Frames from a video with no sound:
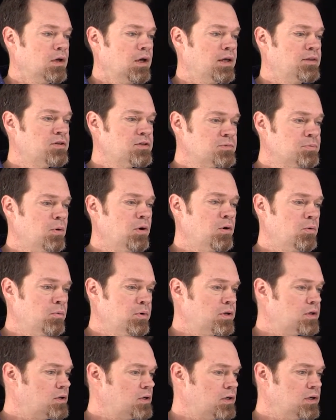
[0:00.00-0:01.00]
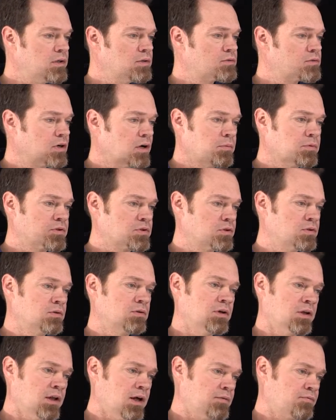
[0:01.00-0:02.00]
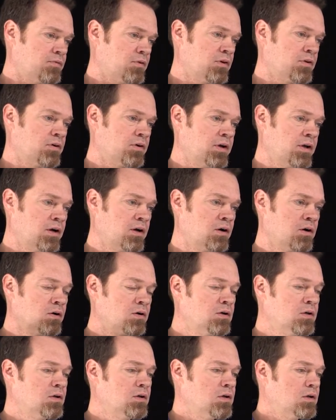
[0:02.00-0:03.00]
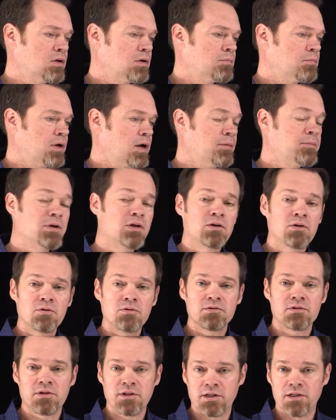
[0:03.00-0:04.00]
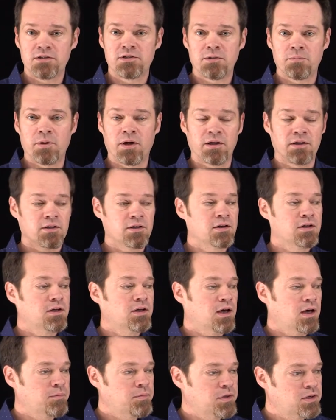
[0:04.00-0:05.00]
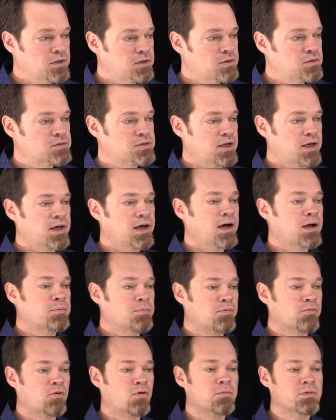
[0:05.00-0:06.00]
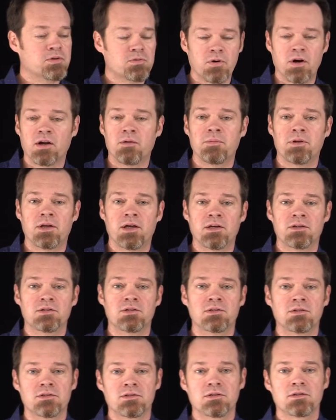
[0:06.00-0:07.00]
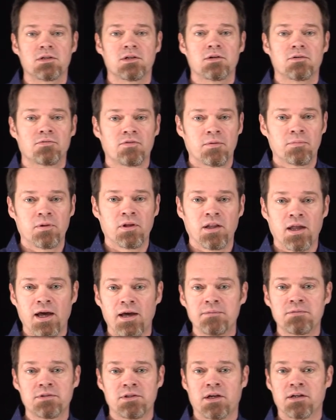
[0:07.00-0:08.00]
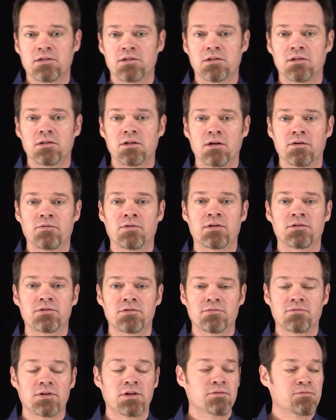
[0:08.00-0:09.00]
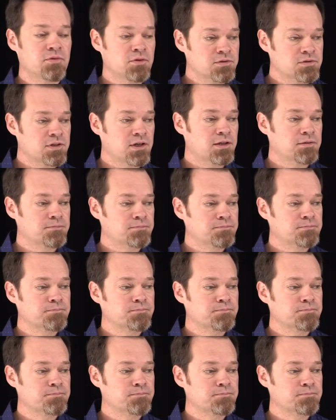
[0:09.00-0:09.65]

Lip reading: At this point, we could troubleshoot a lot further here, but I'm going to use the easy button. I'm going to use AI performance recommendations from the labs section of InfoSight.